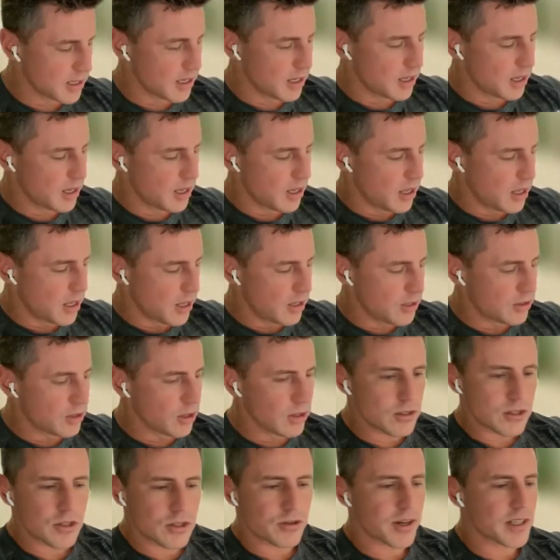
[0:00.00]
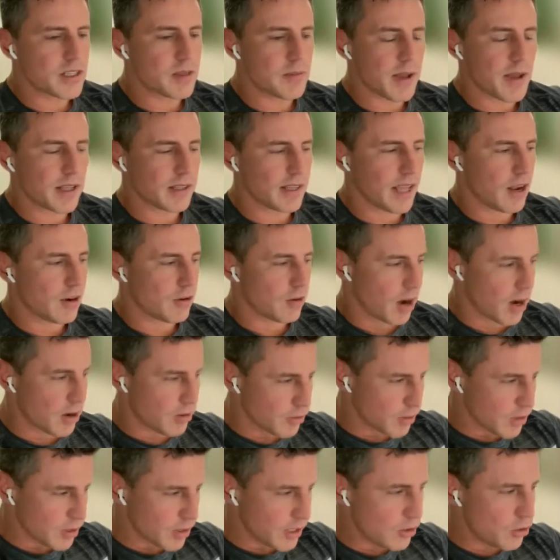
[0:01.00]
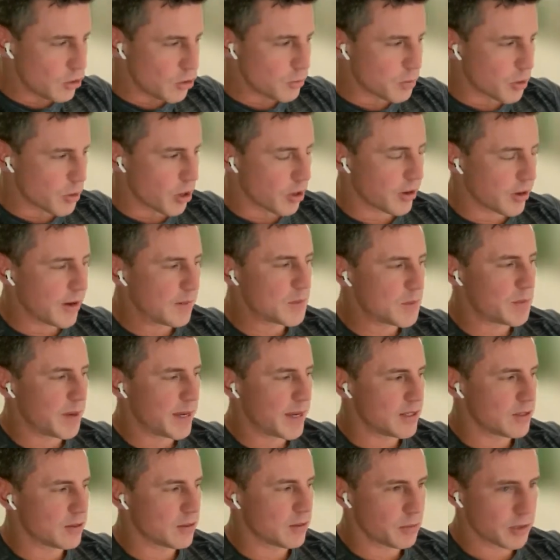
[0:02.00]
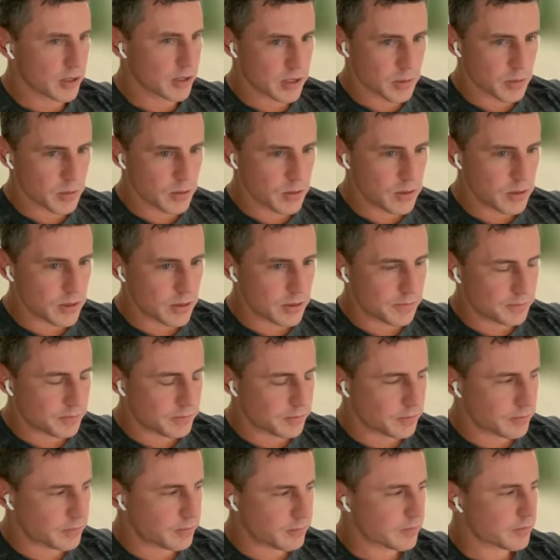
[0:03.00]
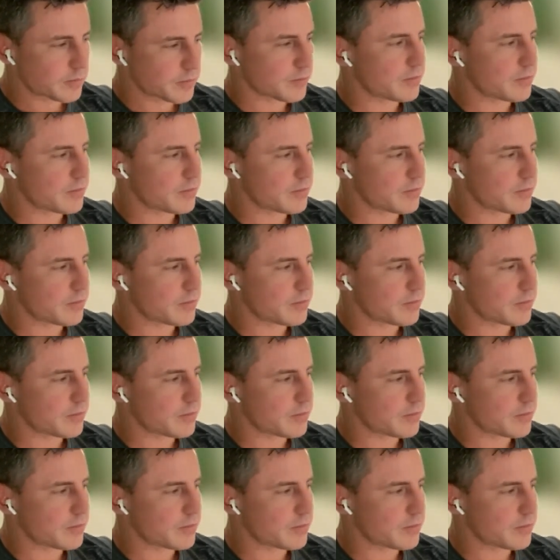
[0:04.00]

clients. Don't stress about that, right? Really good programs based on principles